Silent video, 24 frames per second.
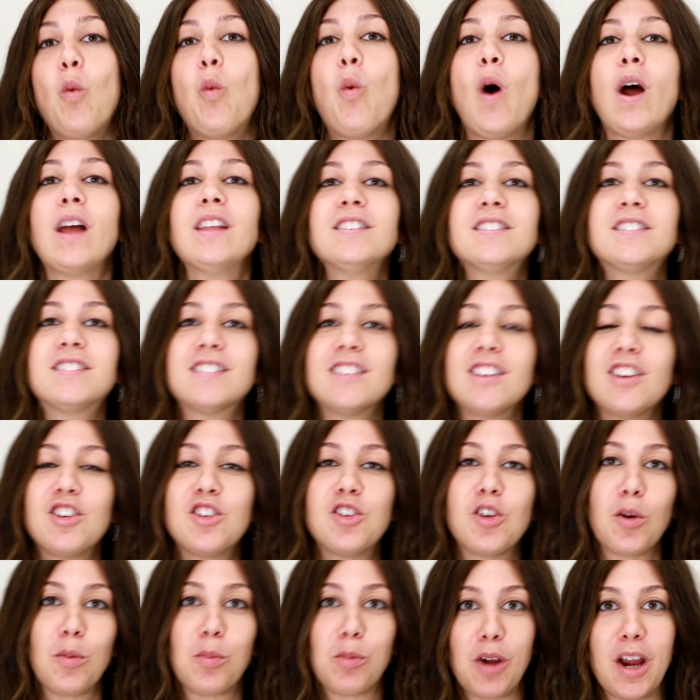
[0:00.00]
Once
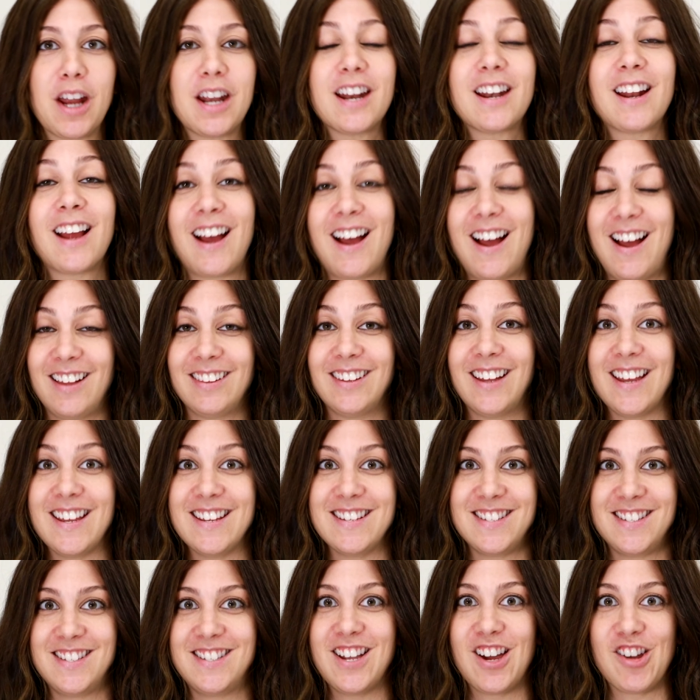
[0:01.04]
your braided challah
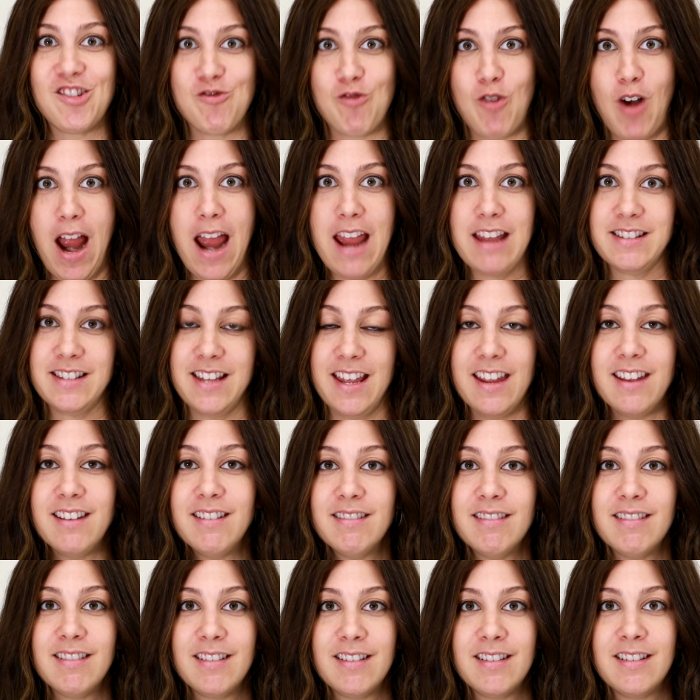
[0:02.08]
is done rising,
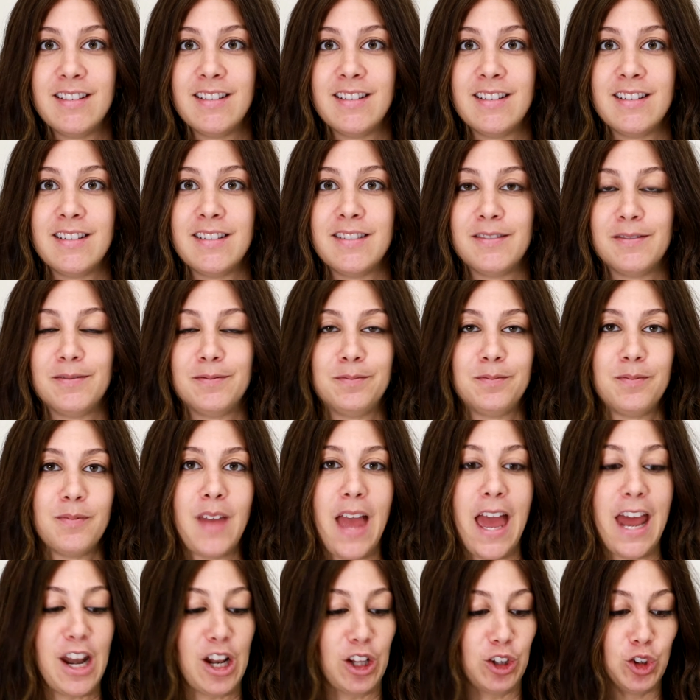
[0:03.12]

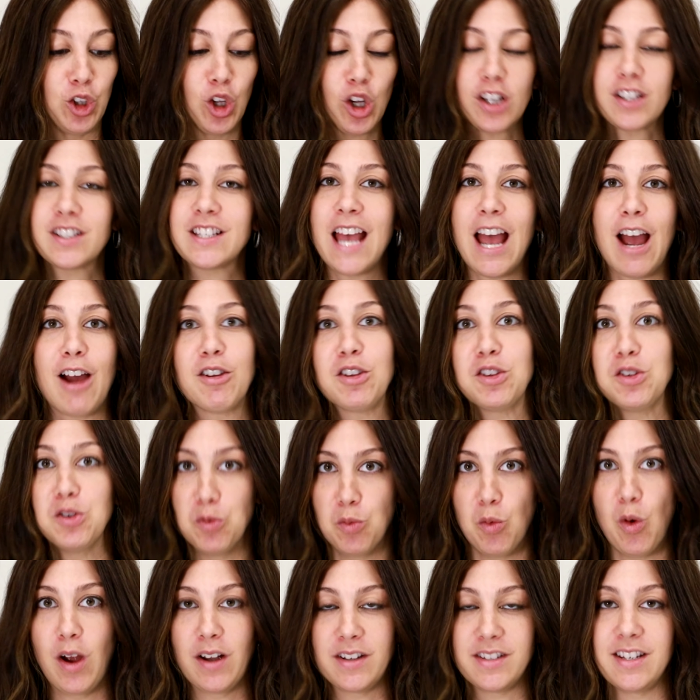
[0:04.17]
and it looks how you
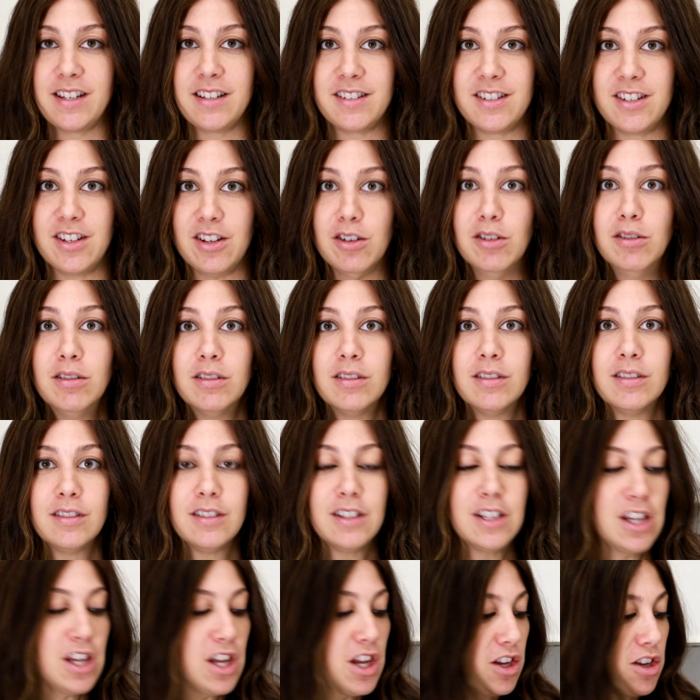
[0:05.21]
want it to,
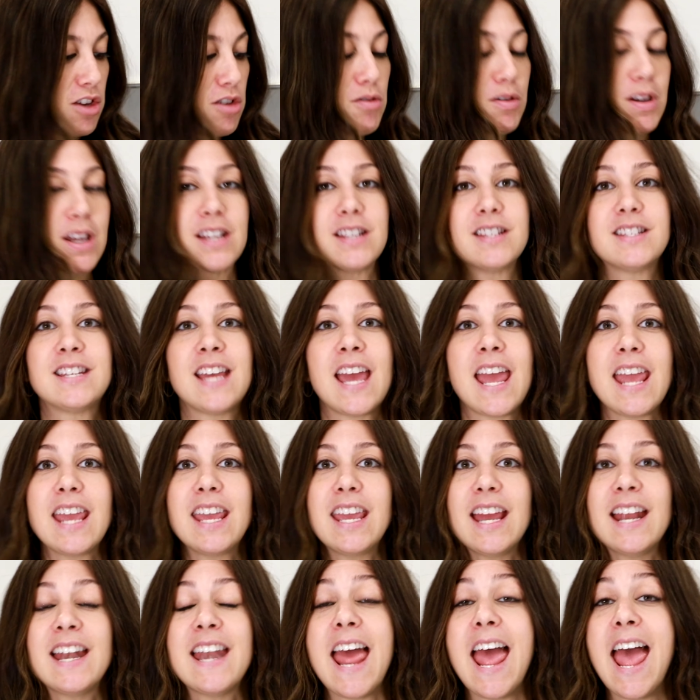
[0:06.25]
you can take
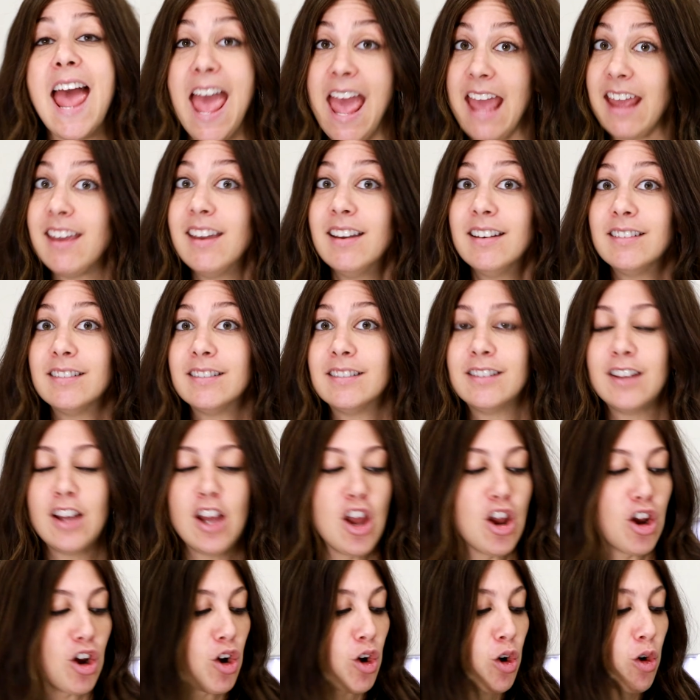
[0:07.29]
an egg,
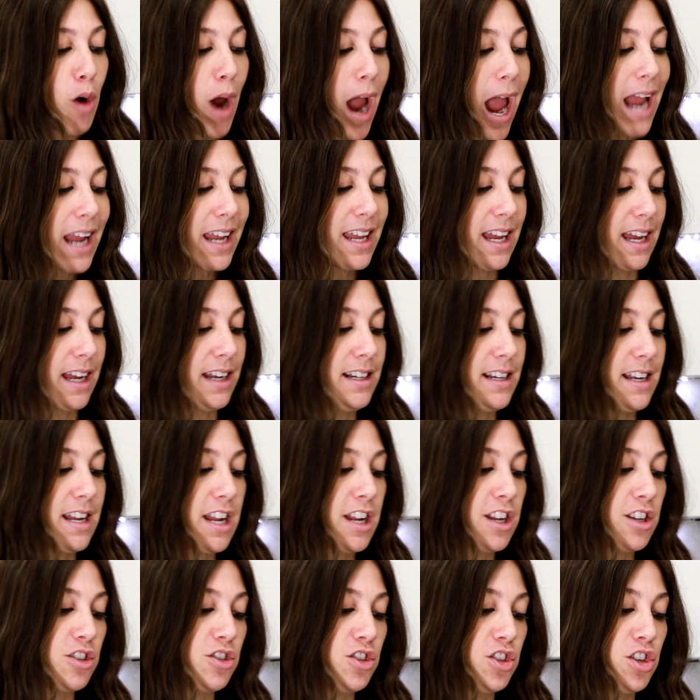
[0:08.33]
crack it
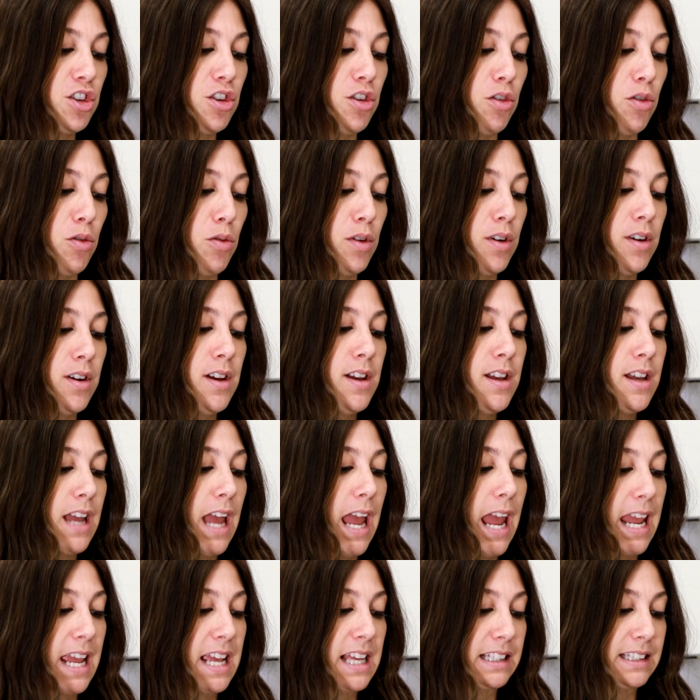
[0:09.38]
into
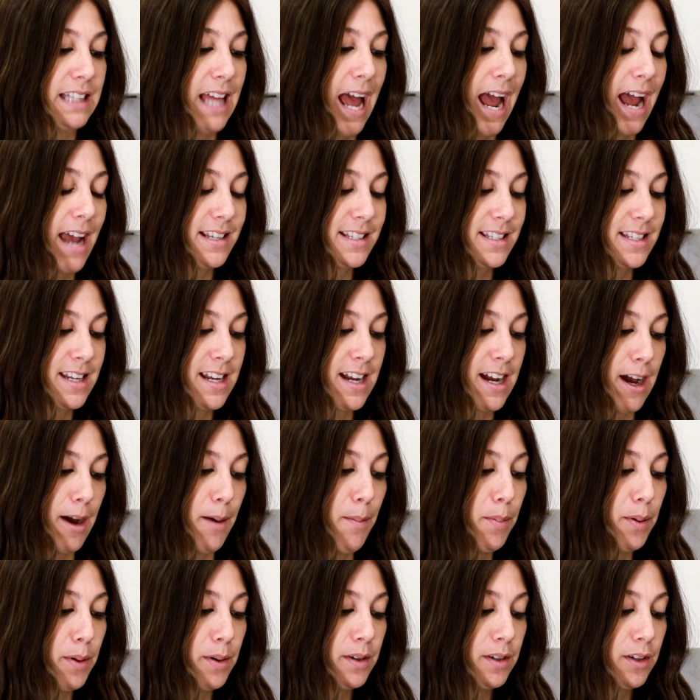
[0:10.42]
a glass
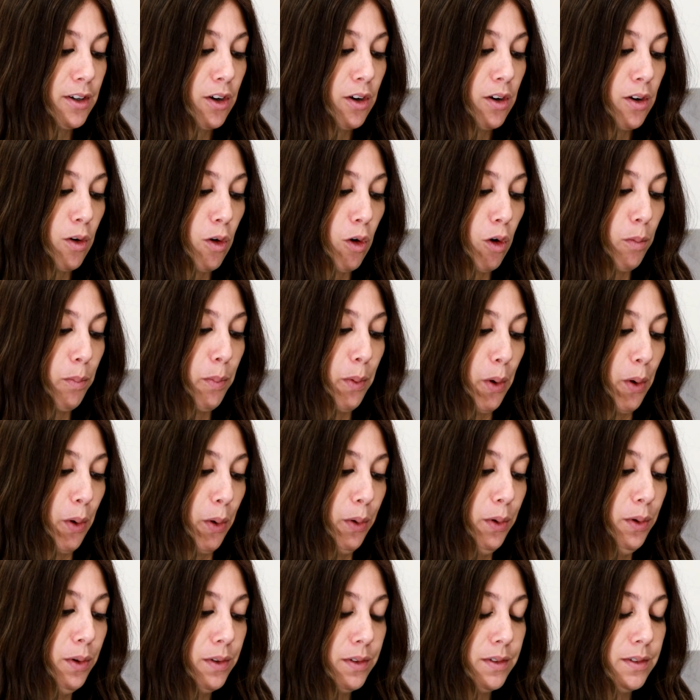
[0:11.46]
cup or
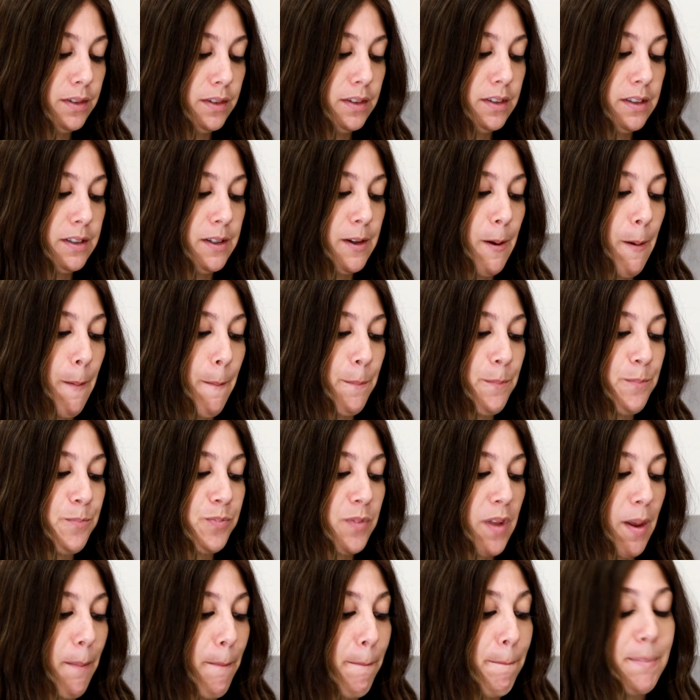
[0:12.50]
bowl,
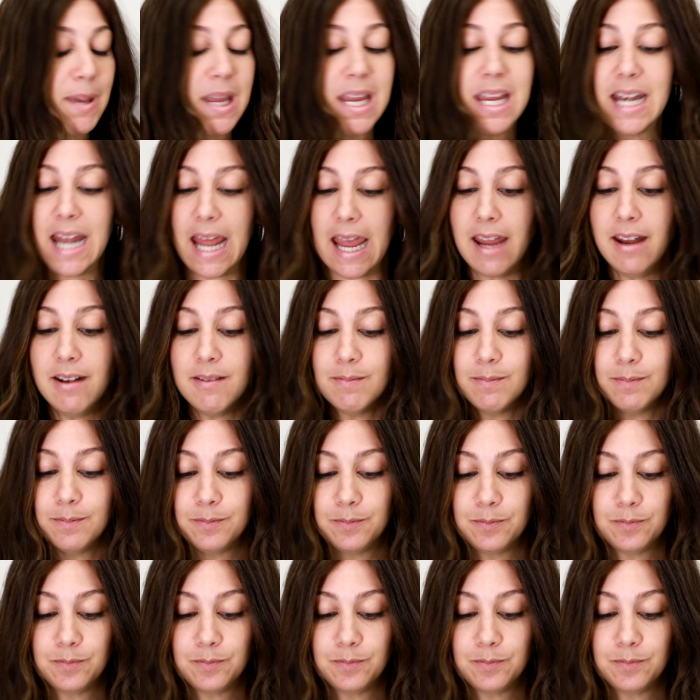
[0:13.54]
beat it,